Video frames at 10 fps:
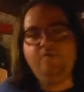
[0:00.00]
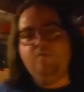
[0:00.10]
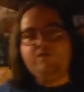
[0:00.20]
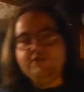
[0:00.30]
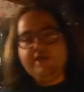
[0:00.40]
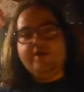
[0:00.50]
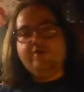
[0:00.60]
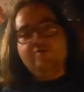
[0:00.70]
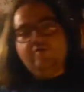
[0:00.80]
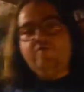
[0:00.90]
once you get
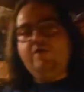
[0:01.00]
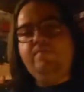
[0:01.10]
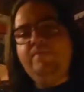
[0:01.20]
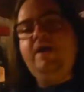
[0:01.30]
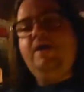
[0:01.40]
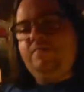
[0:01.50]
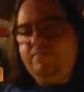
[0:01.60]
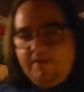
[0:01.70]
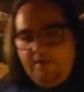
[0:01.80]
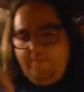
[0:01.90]
Google Chrome,
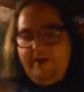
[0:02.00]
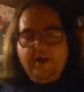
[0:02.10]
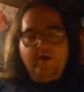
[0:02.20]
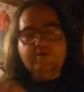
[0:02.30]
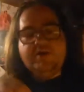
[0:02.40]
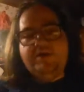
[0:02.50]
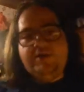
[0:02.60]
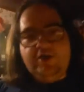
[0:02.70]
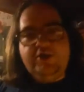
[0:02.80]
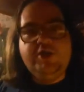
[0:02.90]
go to
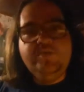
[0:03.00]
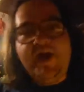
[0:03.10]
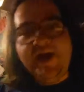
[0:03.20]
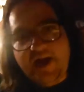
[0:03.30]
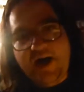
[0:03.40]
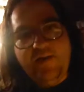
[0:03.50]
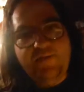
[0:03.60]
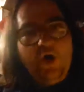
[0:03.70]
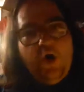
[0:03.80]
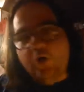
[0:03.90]

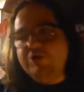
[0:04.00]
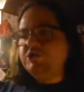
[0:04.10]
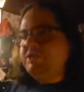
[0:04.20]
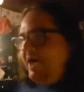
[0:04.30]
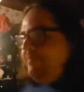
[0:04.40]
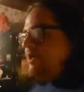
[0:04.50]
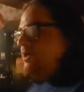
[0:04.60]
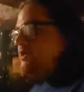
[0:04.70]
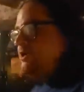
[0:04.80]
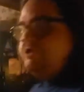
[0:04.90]
youtube.com, or just type
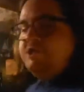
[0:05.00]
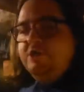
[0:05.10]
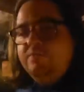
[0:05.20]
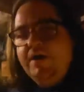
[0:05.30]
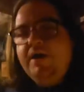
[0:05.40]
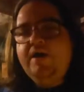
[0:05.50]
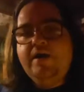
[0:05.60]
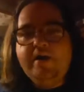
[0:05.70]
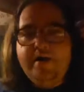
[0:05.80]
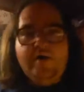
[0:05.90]
YouTube
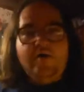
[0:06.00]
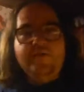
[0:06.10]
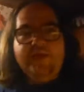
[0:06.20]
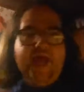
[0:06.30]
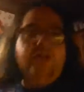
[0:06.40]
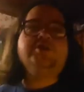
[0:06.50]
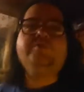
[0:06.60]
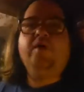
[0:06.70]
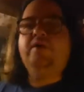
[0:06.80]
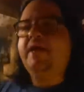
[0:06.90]
on the address
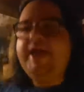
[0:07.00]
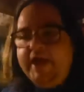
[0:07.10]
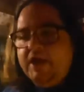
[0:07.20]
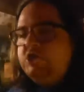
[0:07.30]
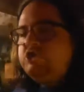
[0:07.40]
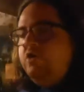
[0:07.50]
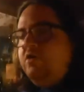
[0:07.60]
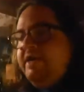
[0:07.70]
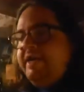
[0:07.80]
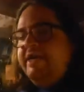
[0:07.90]
bar, then hit
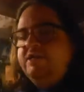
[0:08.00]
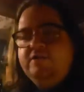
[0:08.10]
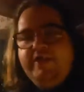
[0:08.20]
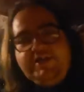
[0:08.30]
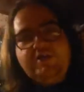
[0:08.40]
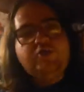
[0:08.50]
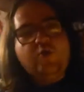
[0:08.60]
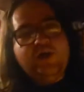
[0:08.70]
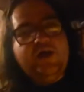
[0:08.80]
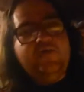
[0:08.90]
Control and Enter. That's a
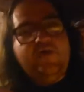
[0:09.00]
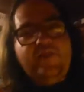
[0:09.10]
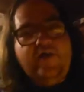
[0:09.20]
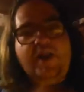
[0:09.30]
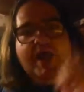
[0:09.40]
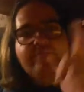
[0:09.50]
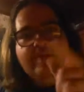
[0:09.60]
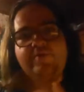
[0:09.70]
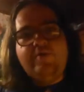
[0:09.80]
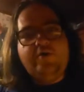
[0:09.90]
shortcut right there. A lot of
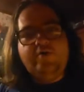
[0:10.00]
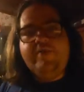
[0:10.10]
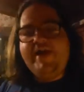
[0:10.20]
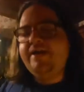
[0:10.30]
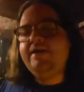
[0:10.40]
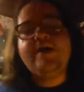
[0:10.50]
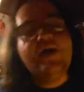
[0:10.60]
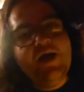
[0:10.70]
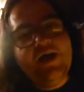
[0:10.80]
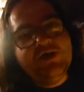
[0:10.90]
people don't know that.
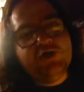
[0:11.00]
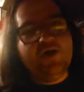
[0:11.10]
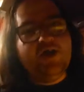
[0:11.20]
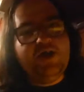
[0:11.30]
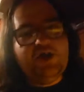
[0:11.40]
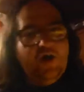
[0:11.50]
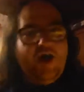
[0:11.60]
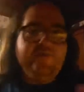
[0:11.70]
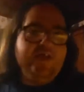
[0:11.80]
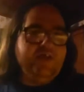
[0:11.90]
It's a shortcut. You don't
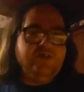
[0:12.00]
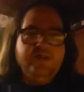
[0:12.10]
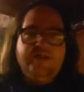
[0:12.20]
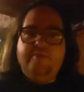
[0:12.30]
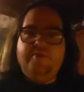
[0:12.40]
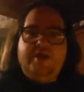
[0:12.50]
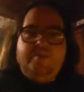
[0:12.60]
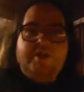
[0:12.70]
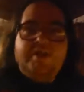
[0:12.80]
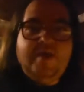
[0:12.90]
have to enter the
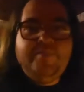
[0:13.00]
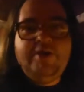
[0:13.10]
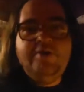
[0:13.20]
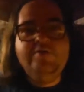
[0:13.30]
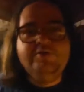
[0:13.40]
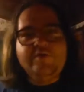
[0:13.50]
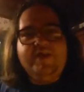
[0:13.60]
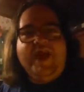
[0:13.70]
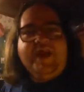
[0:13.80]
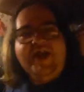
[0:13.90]
wwws or
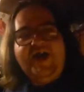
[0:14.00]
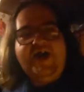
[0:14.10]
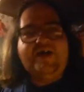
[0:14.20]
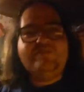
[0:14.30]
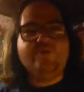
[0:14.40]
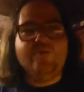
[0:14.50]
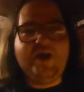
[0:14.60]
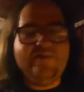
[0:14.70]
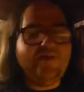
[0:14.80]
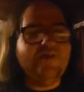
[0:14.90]
the .coms or
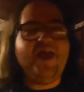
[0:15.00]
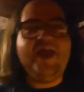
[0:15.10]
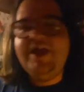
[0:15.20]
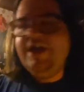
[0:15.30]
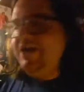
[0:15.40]
whatever, okay?